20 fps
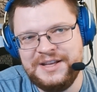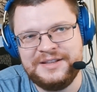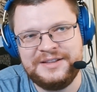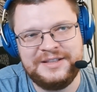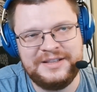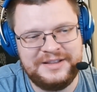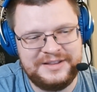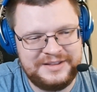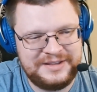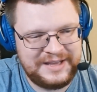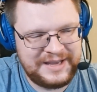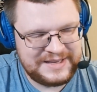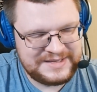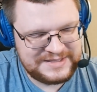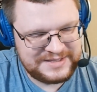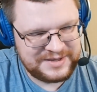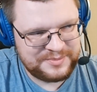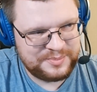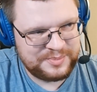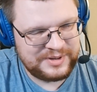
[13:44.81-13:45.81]
The
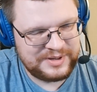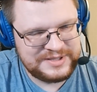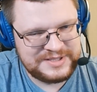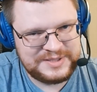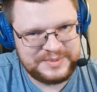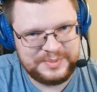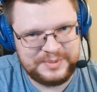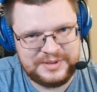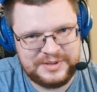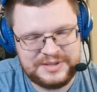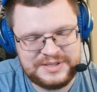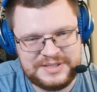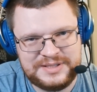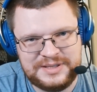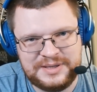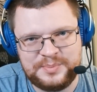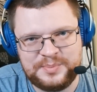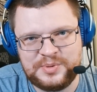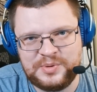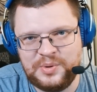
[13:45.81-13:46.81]
testing principles,
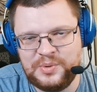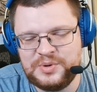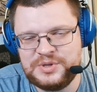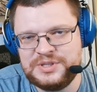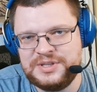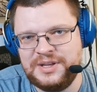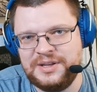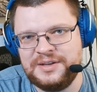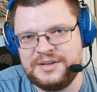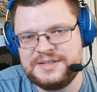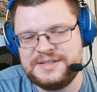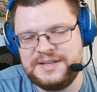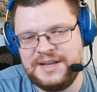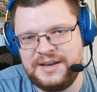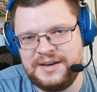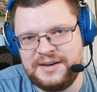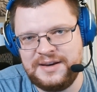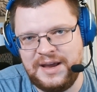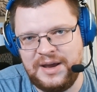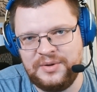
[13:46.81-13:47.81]
the approach, the
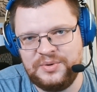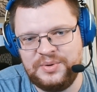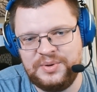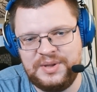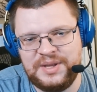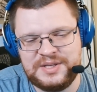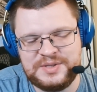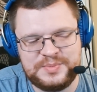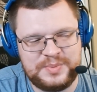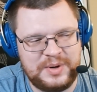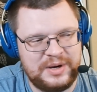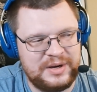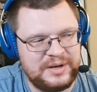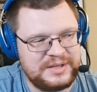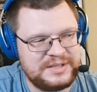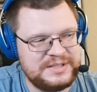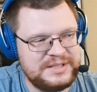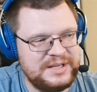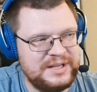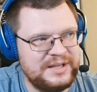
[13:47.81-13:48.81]
understanding how to test
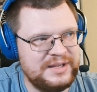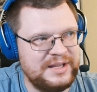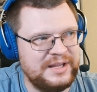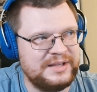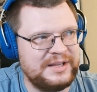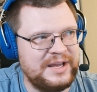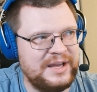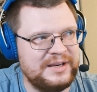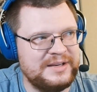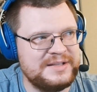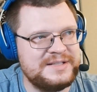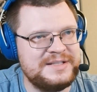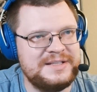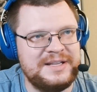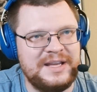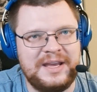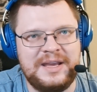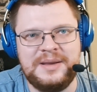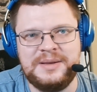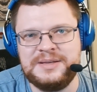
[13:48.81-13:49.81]
products, that kind of
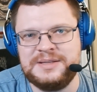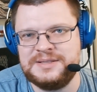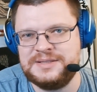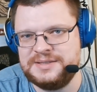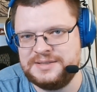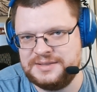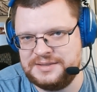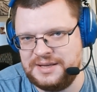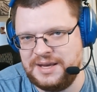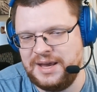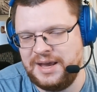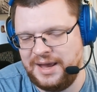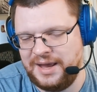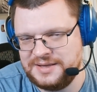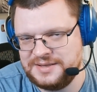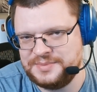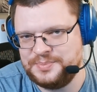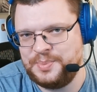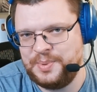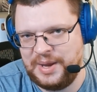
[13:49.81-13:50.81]
stays
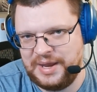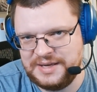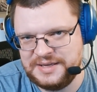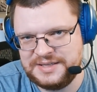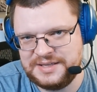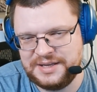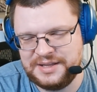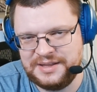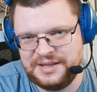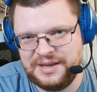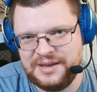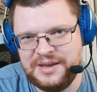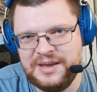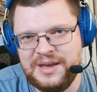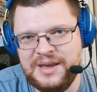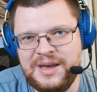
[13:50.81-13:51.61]
as basic thing.